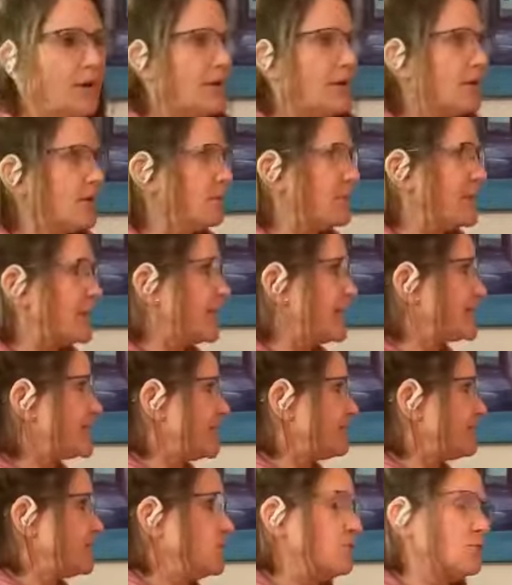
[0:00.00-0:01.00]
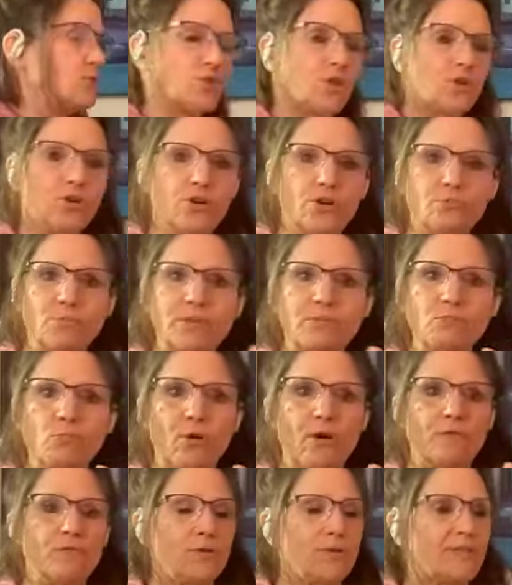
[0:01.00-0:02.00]
Because if you turn with
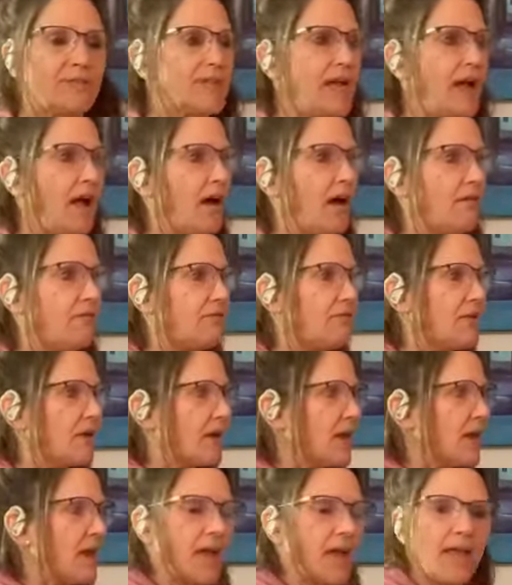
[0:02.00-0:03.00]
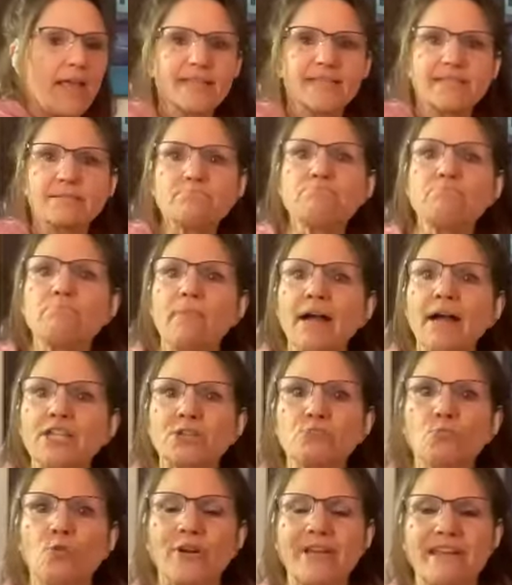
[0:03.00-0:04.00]
more of yourself, it's
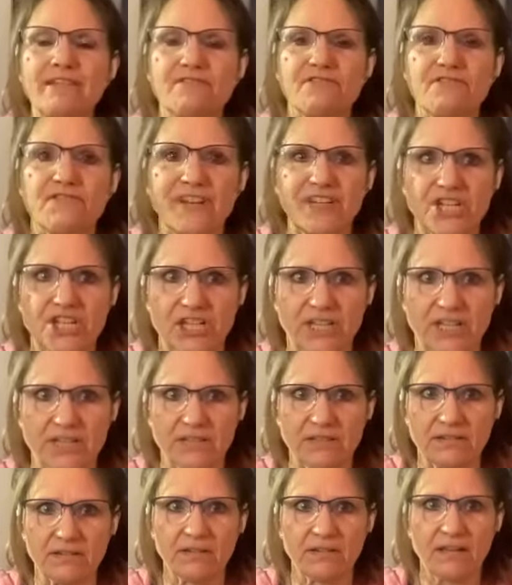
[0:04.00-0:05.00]
much more efficient.